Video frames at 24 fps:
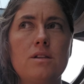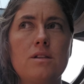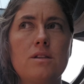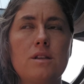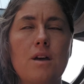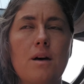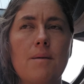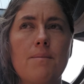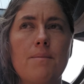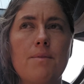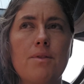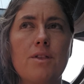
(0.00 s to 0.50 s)

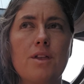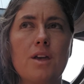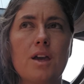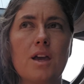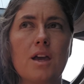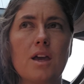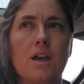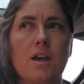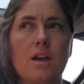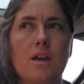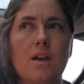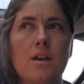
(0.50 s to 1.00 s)
some
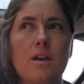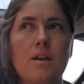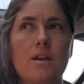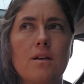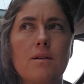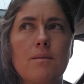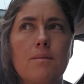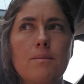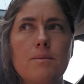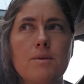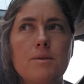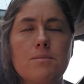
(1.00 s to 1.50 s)

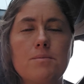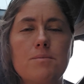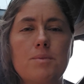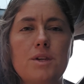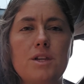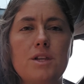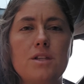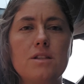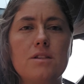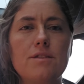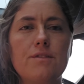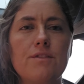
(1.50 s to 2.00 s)

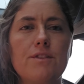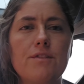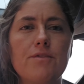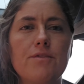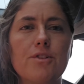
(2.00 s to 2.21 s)
piece of